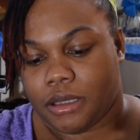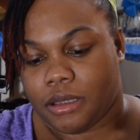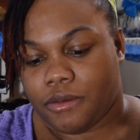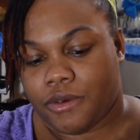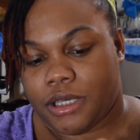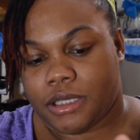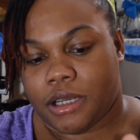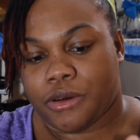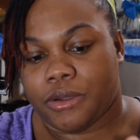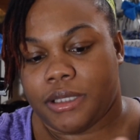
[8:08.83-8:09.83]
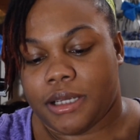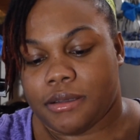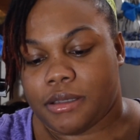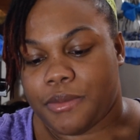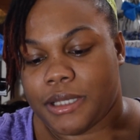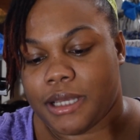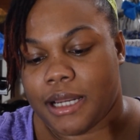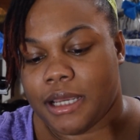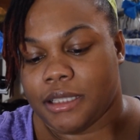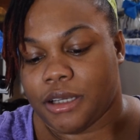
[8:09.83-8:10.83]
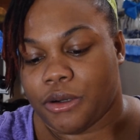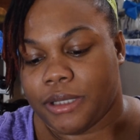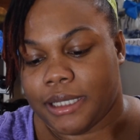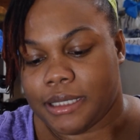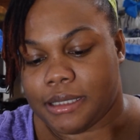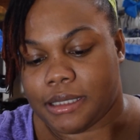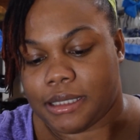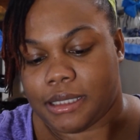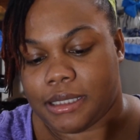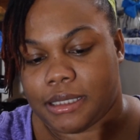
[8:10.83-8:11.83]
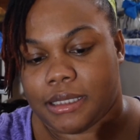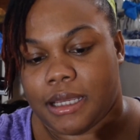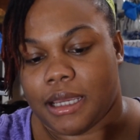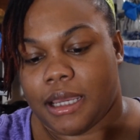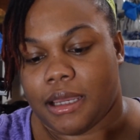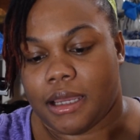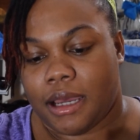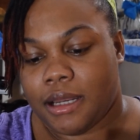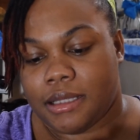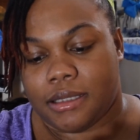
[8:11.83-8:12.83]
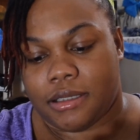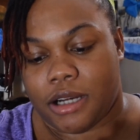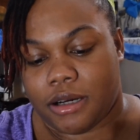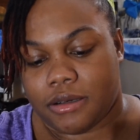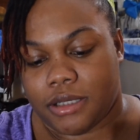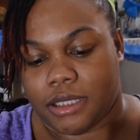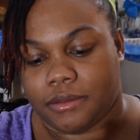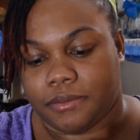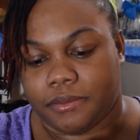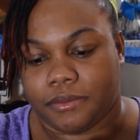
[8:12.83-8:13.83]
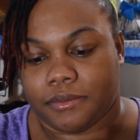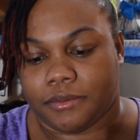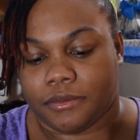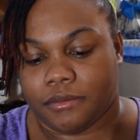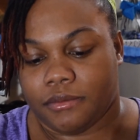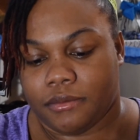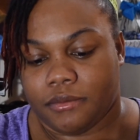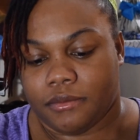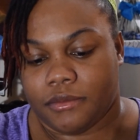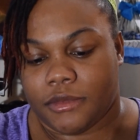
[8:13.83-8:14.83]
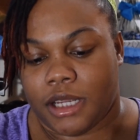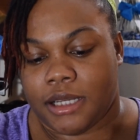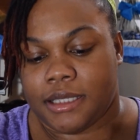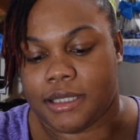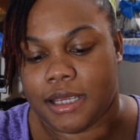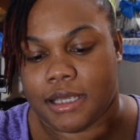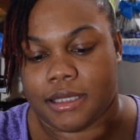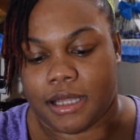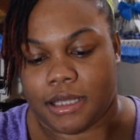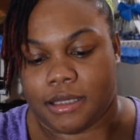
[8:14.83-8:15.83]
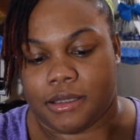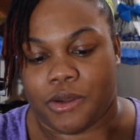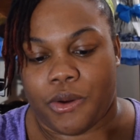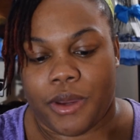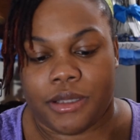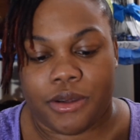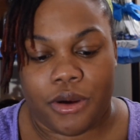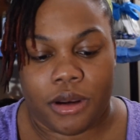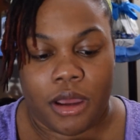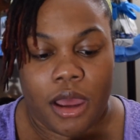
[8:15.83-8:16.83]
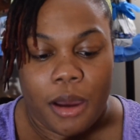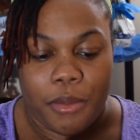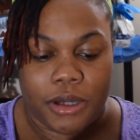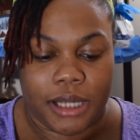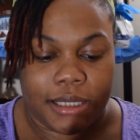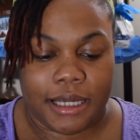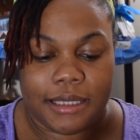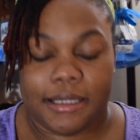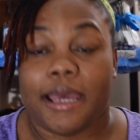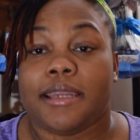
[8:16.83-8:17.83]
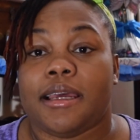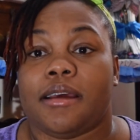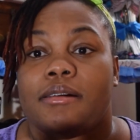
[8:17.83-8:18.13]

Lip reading: which is a good thing. So basically it's odorless, and it's charcoal, and it's tasteless. So it's good. But as I said,